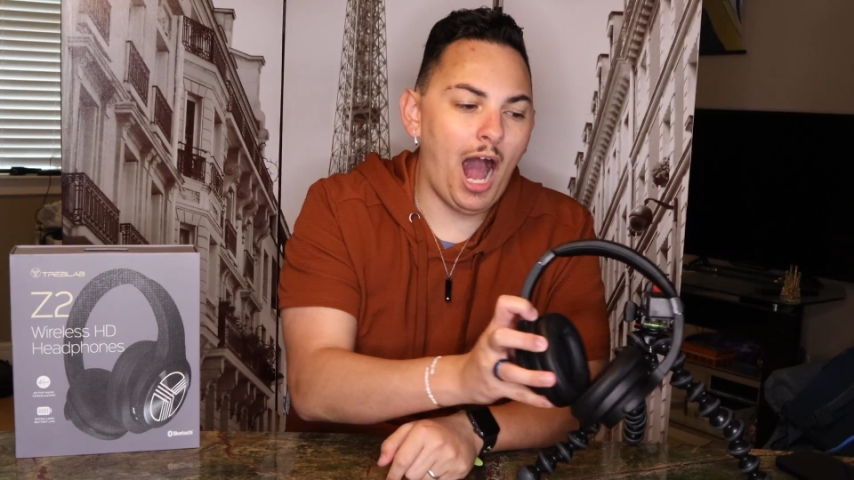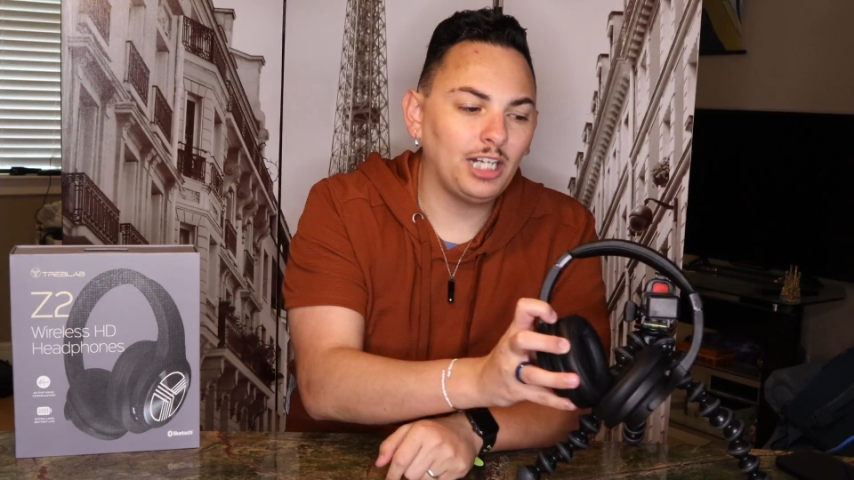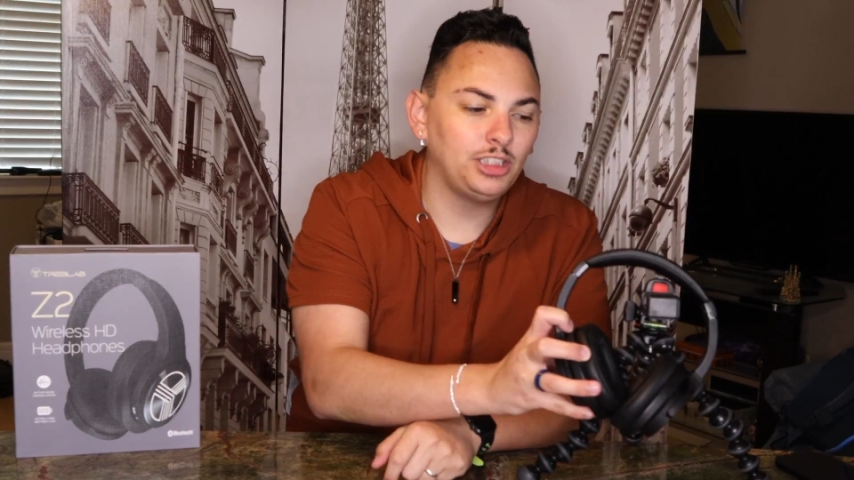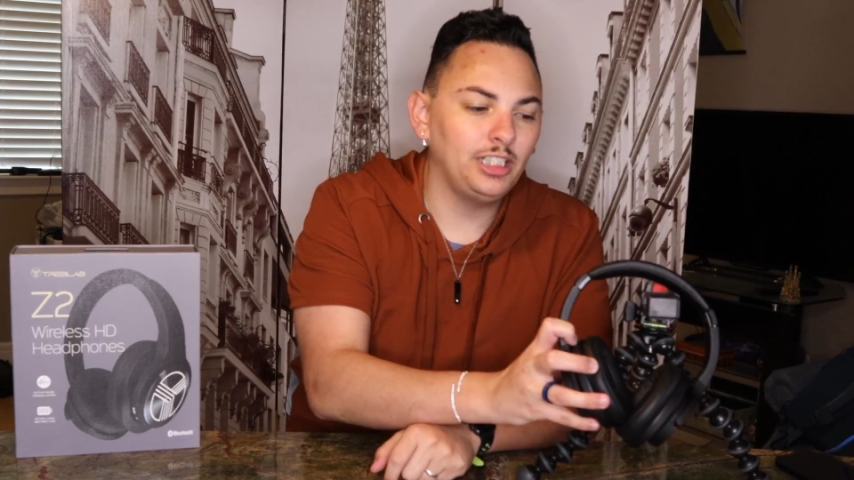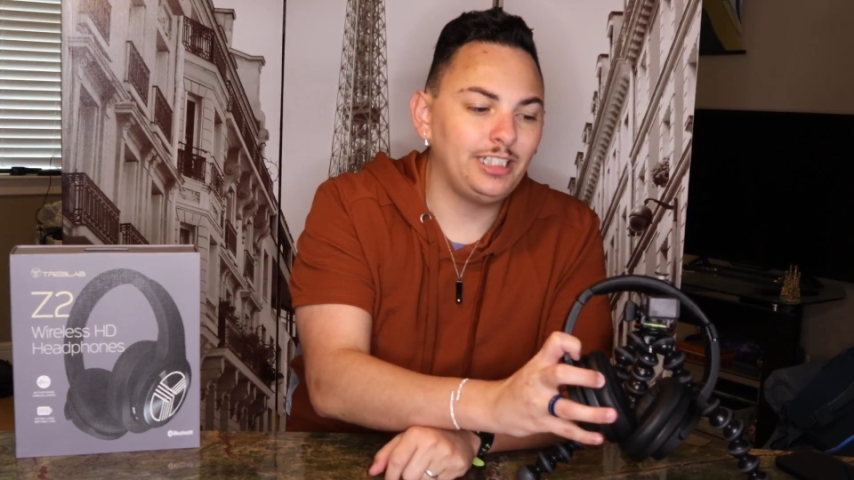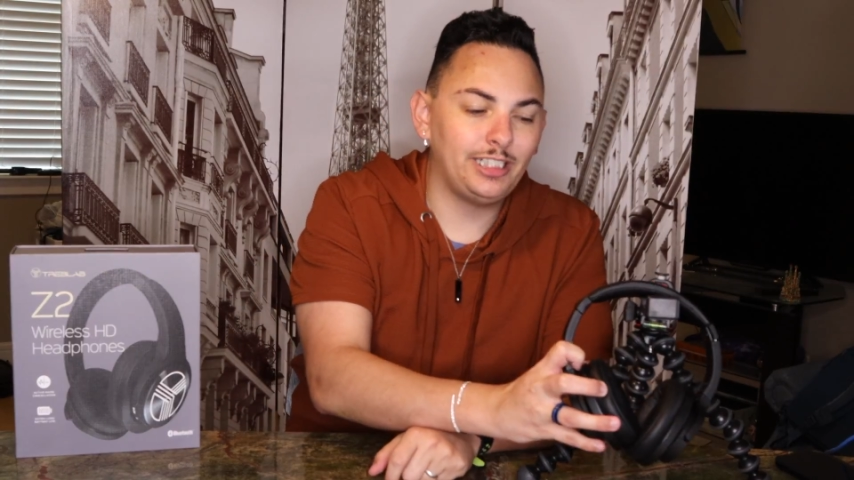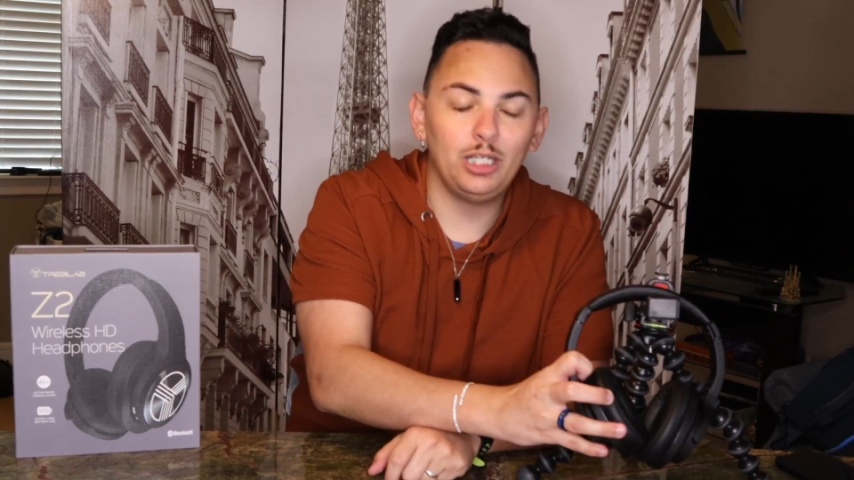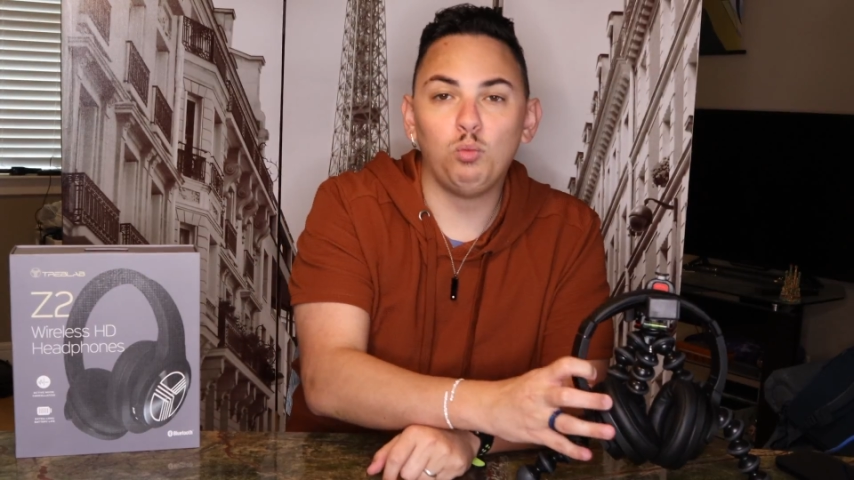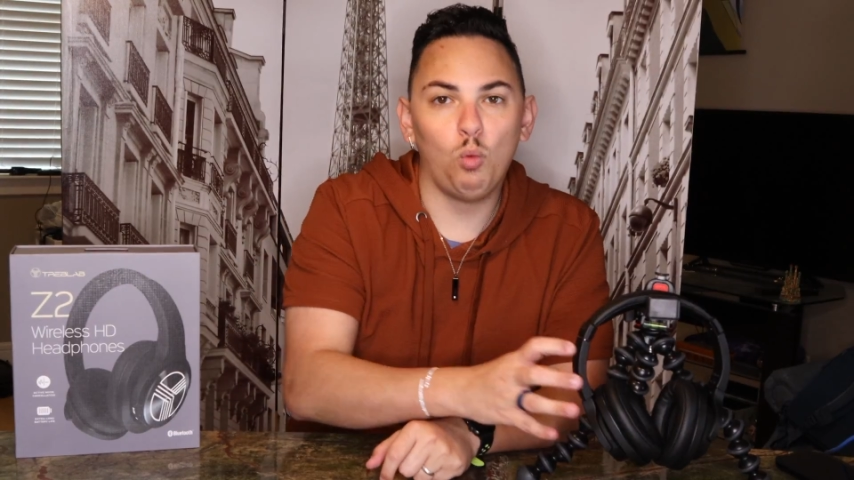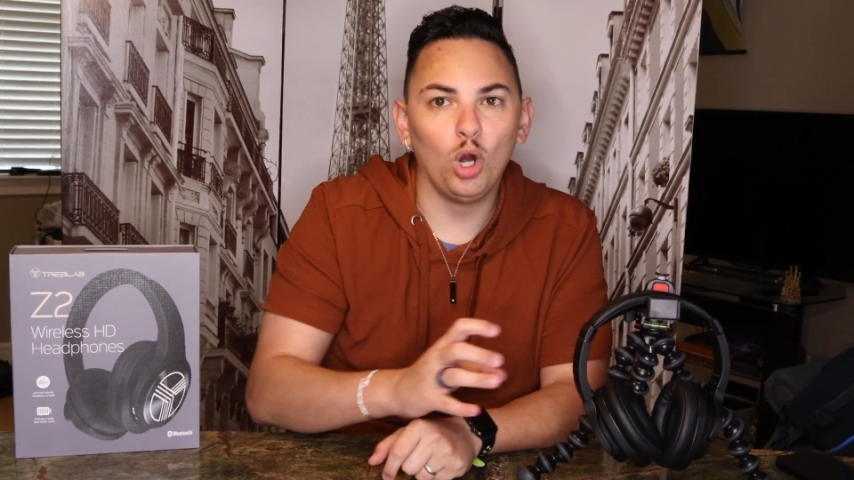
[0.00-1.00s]
actually
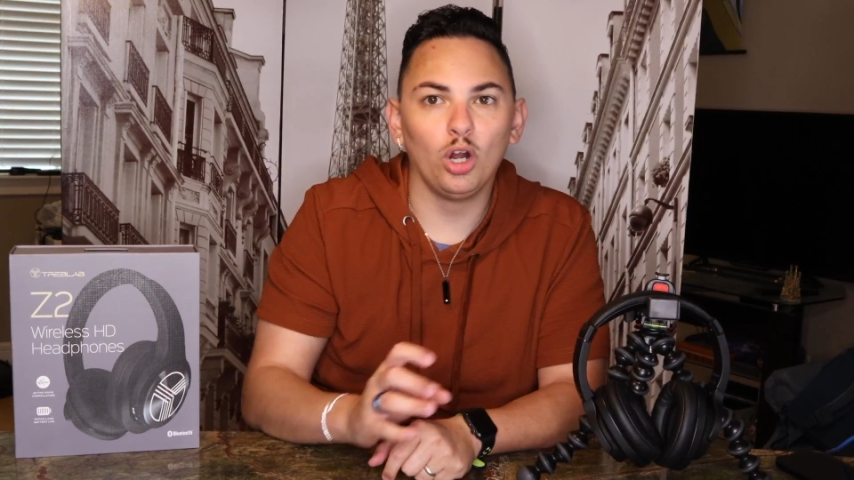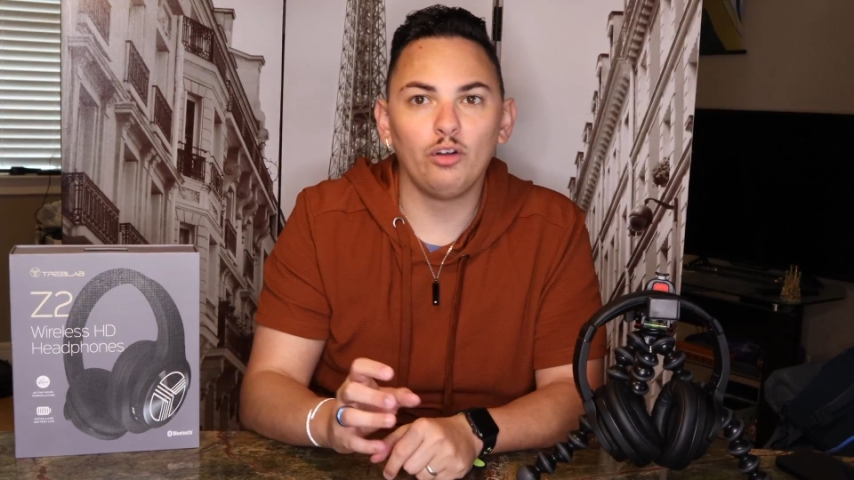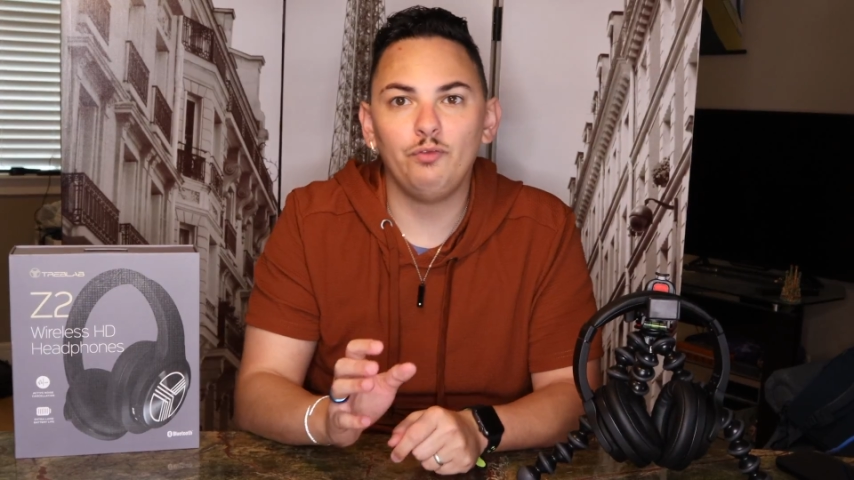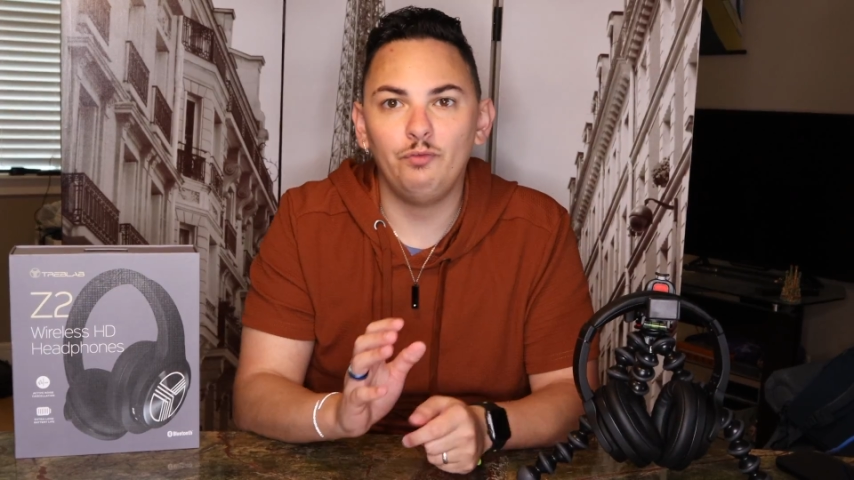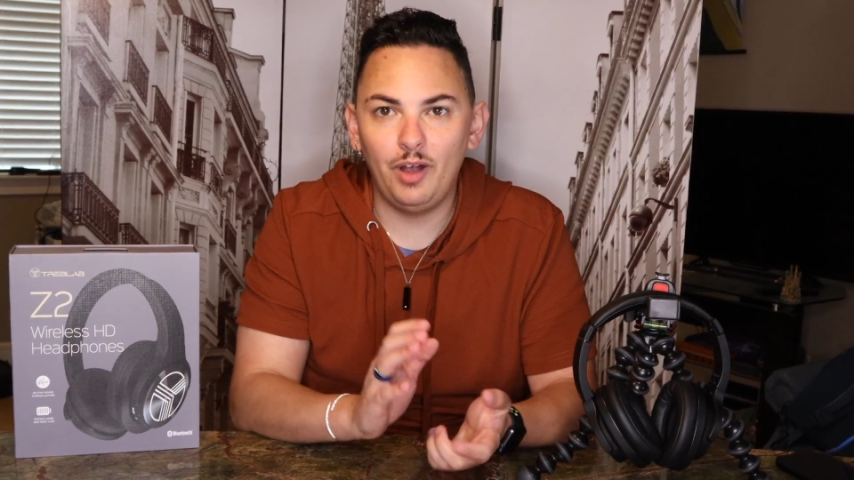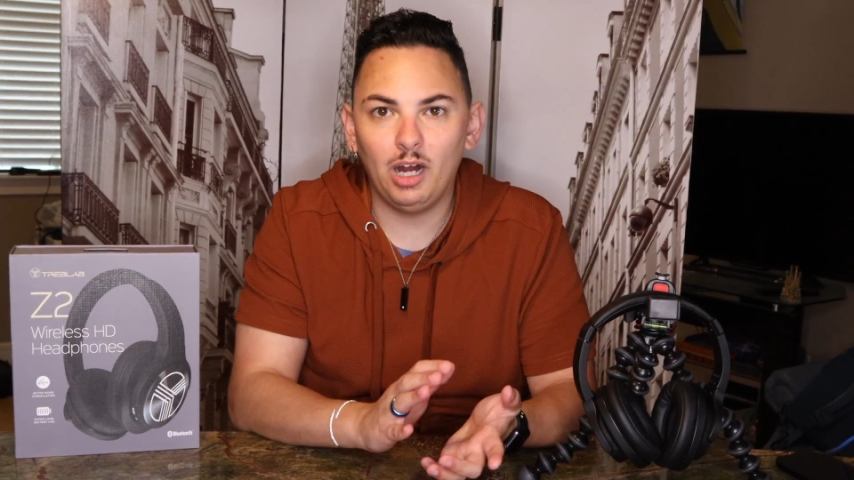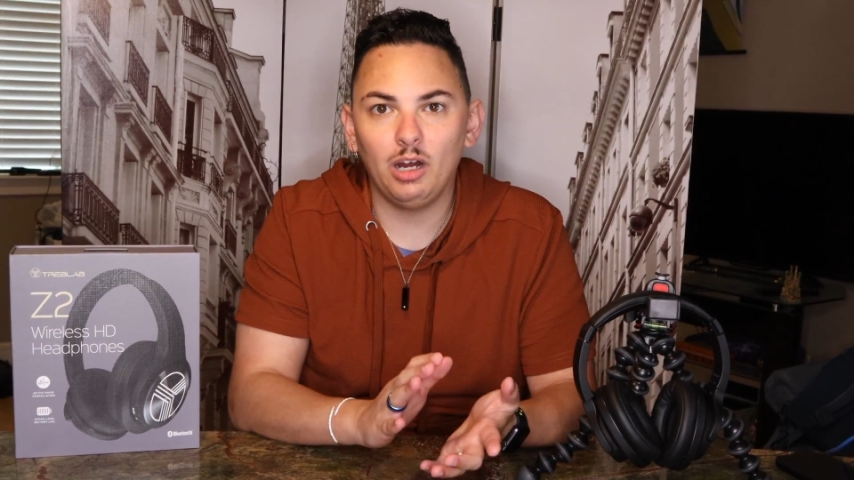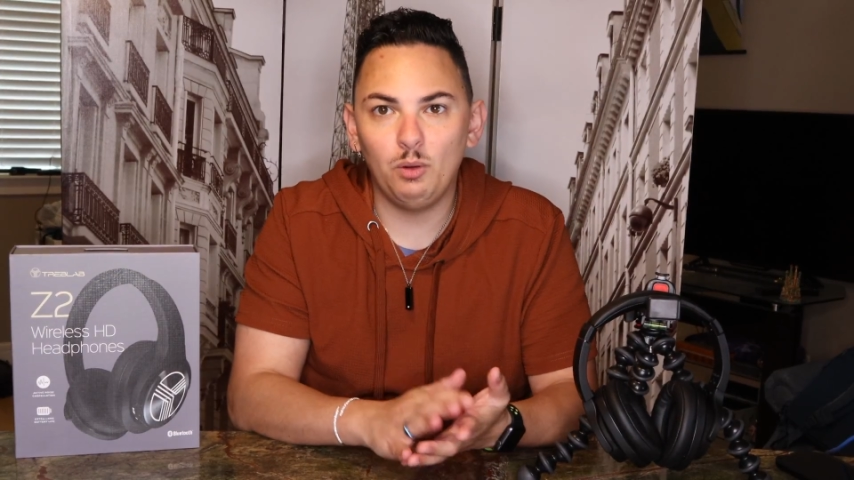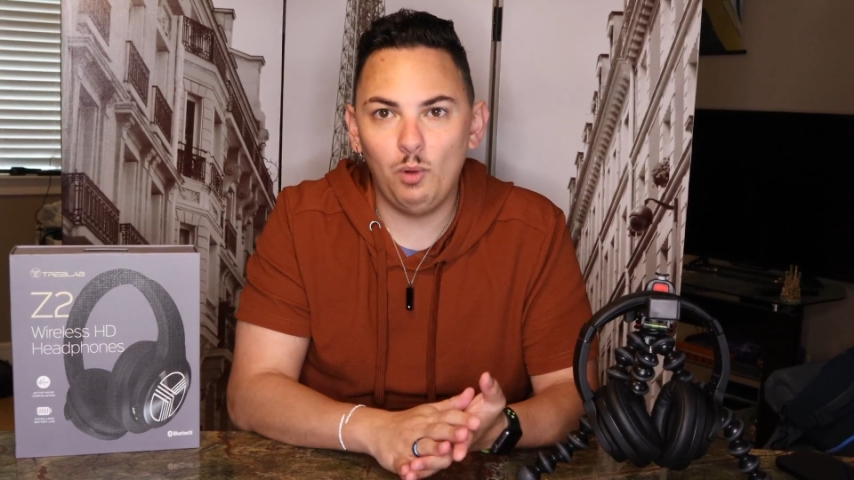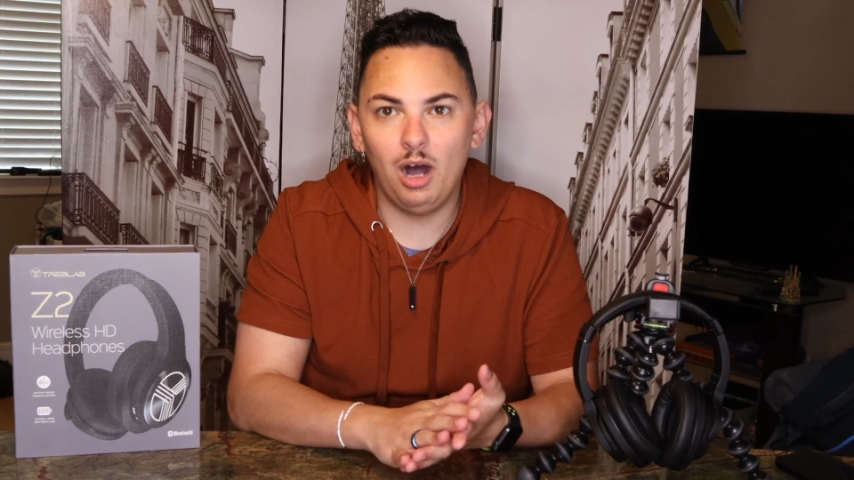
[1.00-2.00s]
did work
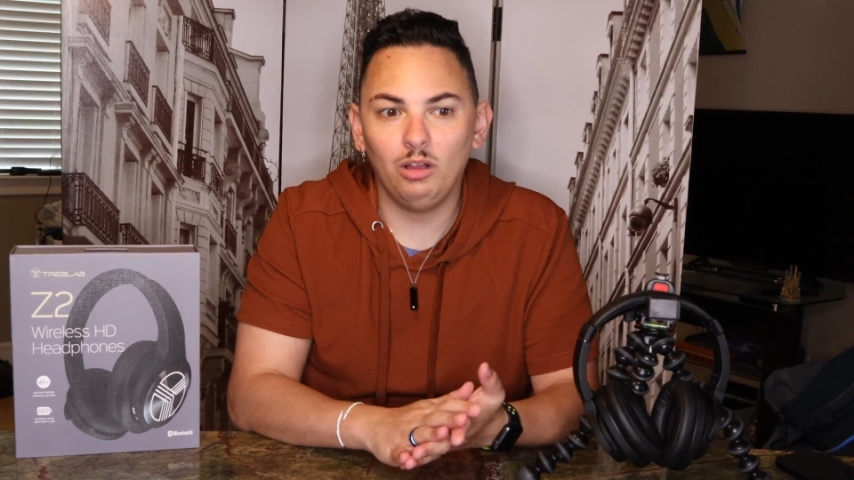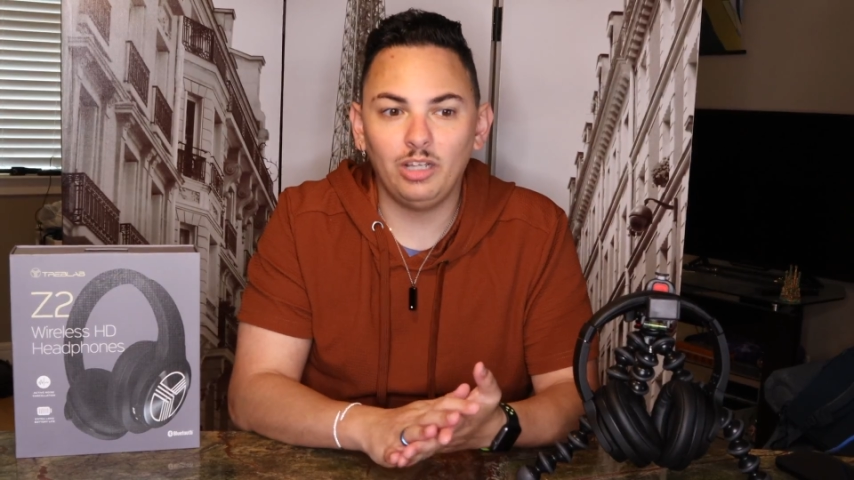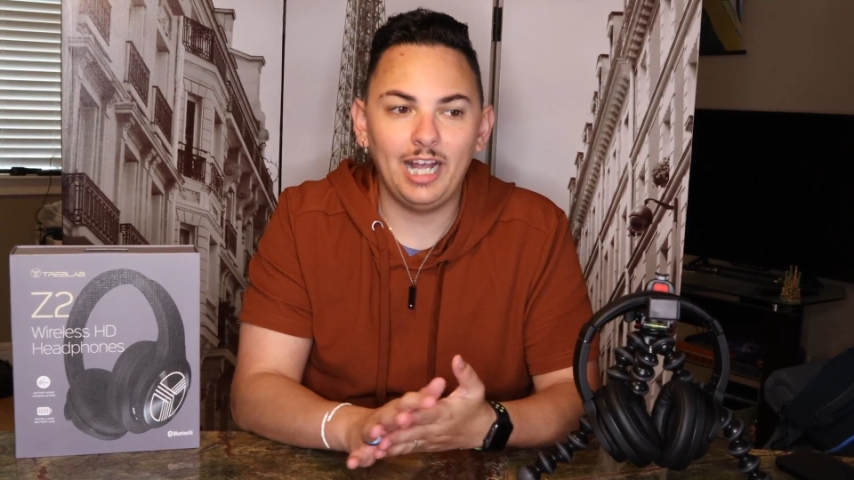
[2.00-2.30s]
very well.